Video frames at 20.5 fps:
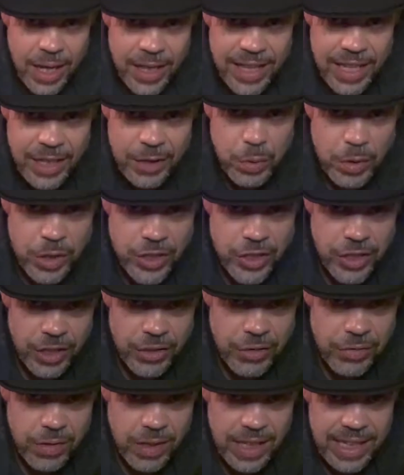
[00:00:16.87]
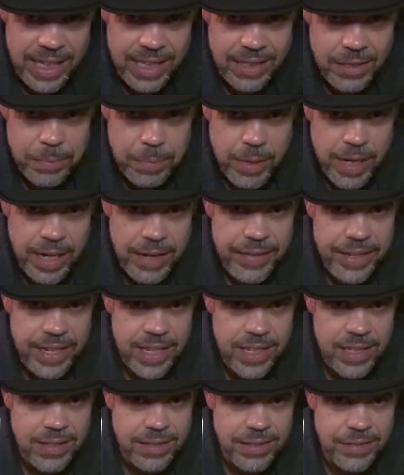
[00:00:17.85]
These were just released
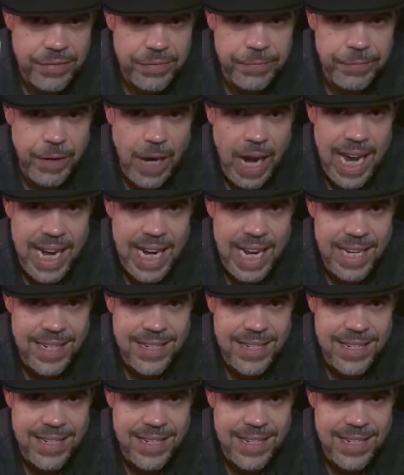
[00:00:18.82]
previous Friday.